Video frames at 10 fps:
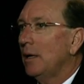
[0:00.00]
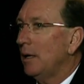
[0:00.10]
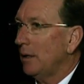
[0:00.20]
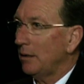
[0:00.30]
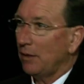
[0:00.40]

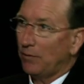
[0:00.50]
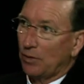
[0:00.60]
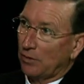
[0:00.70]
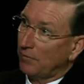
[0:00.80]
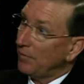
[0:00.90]
uh, if
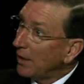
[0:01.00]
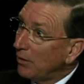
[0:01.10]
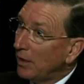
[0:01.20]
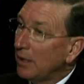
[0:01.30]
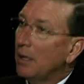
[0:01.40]
you're a
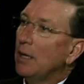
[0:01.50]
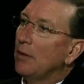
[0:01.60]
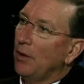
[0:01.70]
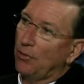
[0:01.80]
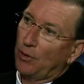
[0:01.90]
veteran,
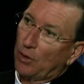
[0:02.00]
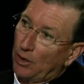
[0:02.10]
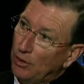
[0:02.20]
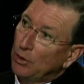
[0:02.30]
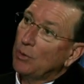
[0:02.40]
that there
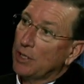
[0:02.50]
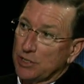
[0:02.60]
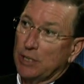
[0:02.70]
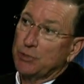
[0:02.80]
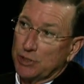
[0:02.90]
are new
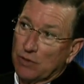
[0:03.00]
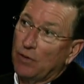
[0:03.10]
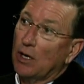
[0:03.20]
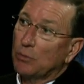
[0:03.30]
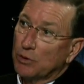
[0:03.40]
exemptions
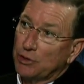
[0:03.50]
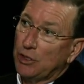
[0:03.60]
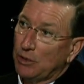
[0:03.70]
available to you to